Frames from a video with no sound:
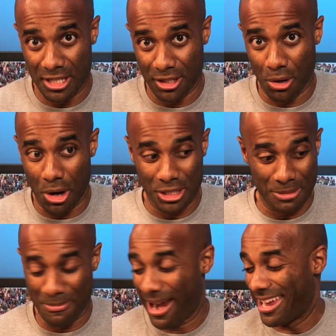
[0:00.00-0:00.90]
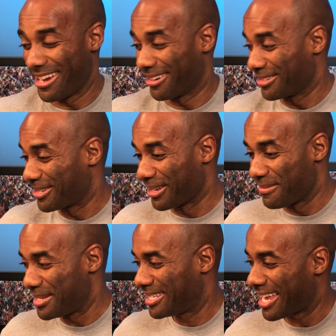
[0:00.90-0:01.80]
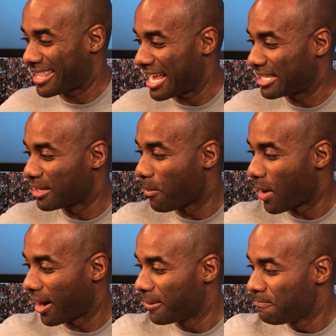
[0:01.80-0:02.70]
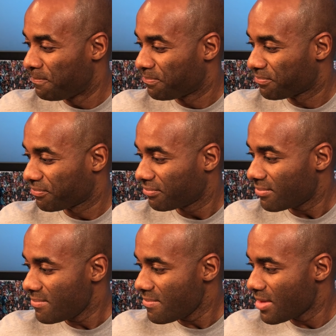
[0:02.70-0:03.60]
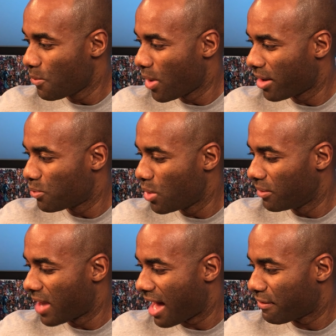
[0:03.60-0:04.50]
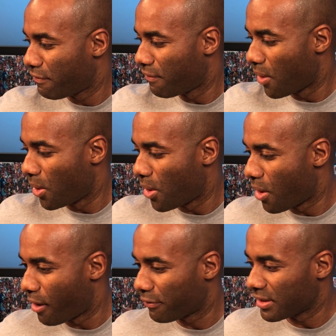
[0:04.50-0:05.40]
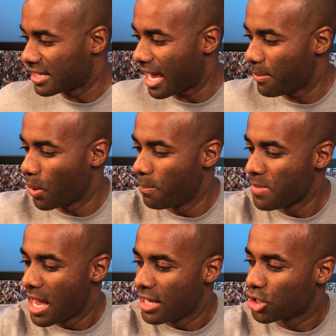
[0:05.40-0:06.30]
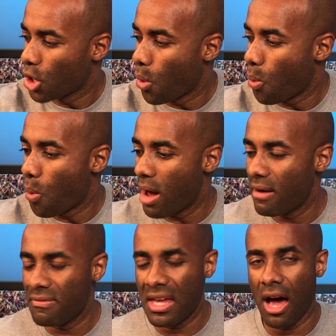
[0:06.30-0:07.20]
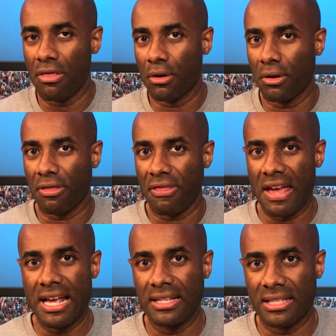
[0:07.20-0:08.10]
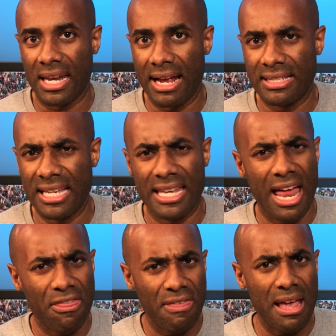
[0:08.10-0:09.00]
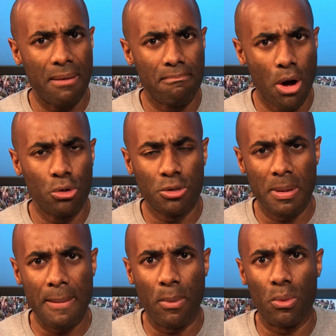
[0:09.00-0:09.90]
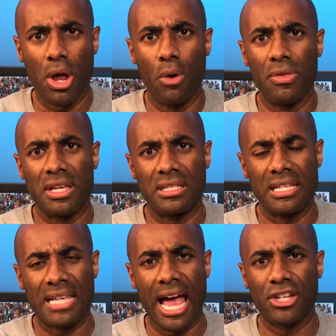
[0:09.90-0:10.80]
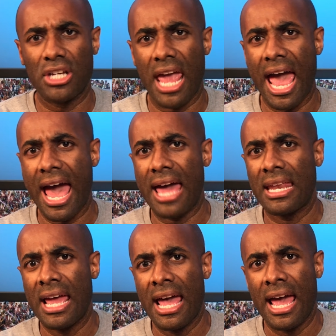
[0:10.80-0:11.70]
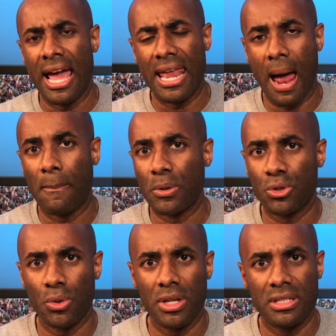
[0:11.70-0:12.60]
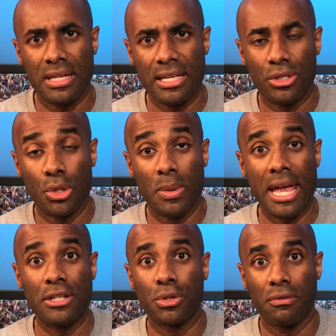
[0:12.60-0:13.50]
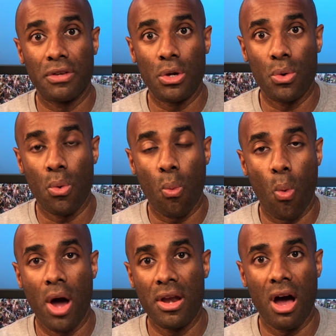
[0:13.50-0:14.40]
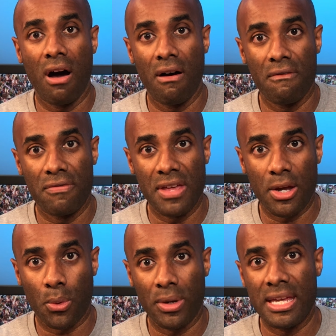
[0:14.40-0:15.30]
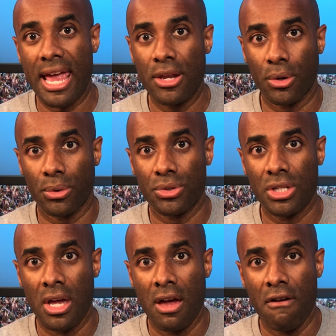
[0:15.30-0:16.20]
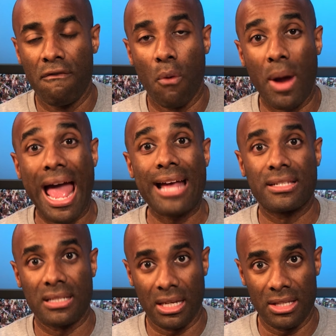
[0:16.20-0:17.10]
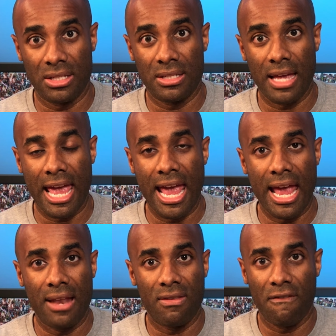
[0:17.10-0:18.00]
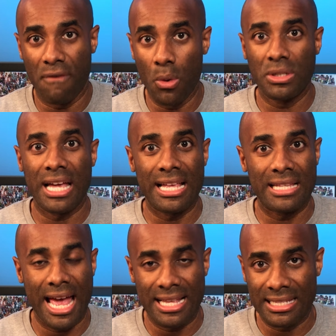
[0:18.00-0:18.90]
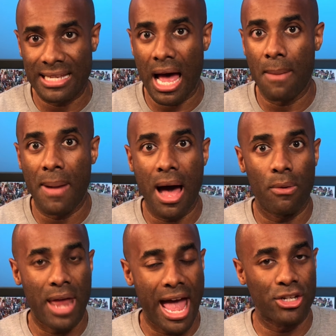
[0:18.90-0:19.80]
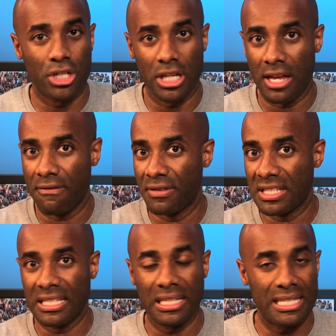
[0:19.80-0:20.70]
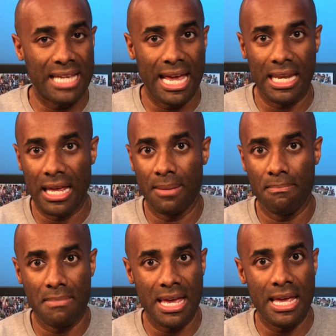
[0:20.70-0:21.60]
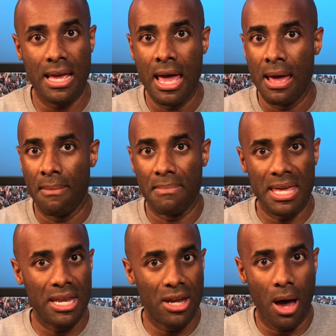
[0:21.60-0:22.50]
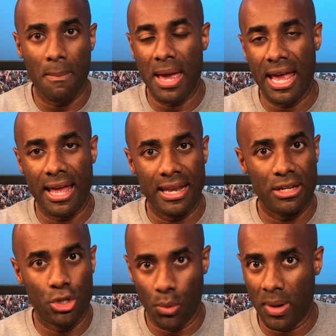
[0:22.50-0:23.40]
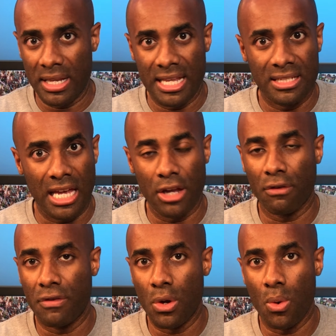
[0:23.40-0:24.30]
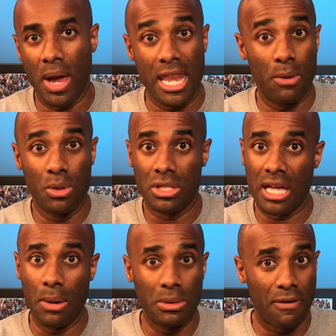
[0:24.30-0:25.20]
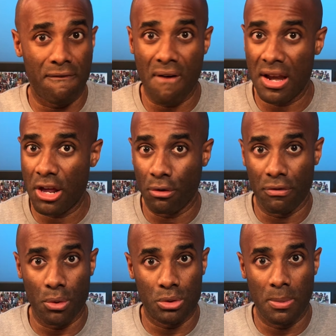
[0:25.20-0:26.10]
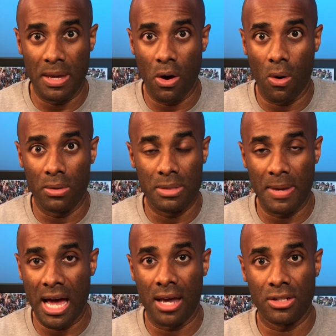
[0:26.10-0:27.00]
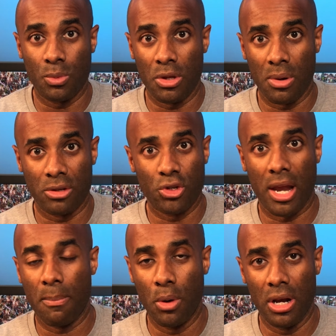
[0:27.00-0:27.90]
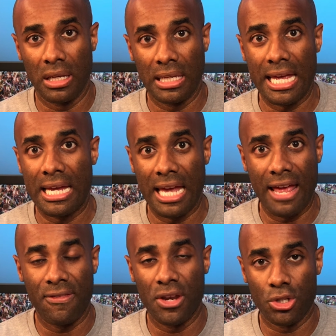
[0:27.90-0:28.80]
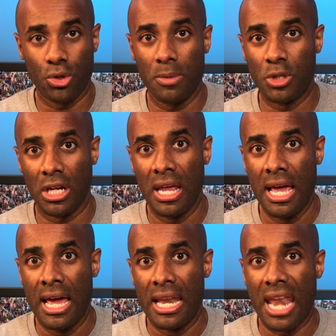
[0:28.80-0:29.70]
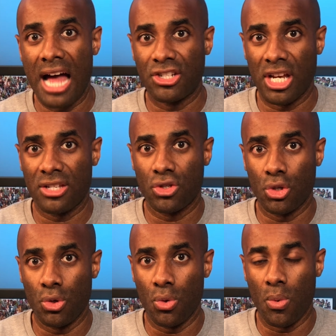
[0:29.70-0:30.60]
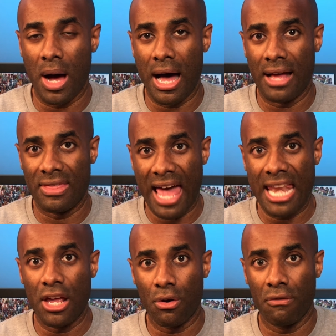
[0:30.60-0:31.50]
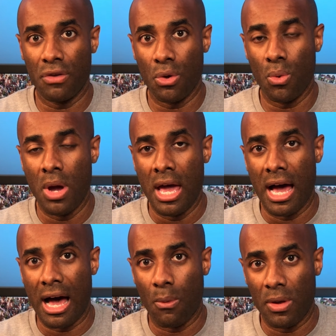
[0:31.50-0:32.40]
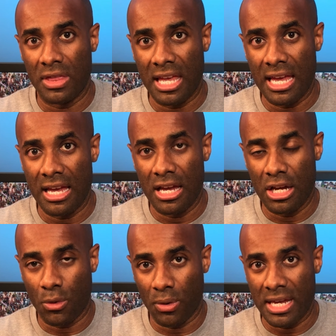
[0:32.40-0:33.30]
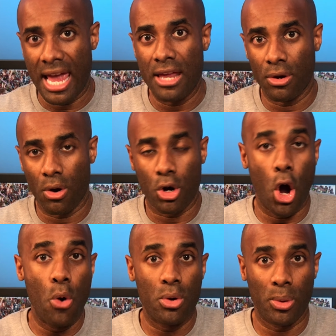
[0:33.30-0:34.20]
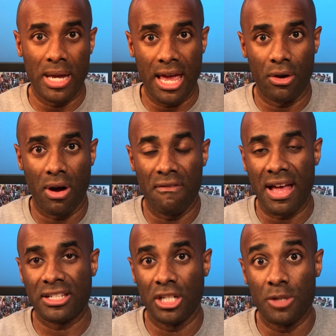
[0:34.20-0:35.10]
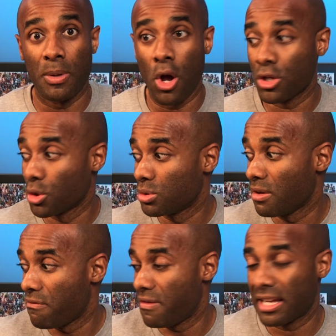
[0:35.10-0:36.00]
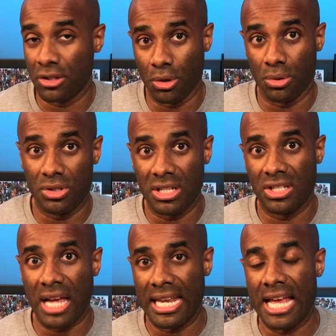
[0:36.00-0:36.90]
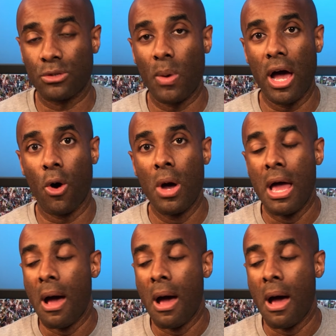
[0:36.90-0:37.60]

awesome right here. So let me set that somewhere where it will not fall off the table. So one of the other things that I did, and I think most people know this, is I actually had an opportunity to interview one of the creators for Excellence. And the folks at Skybound actually facilitated me meeting up and doing this interview. And it was a fun interview, to be honest with you. And I'll try to put a link in the description, not just to that interview with the creator or co-creator of Excellence, but also to Victor's site as well.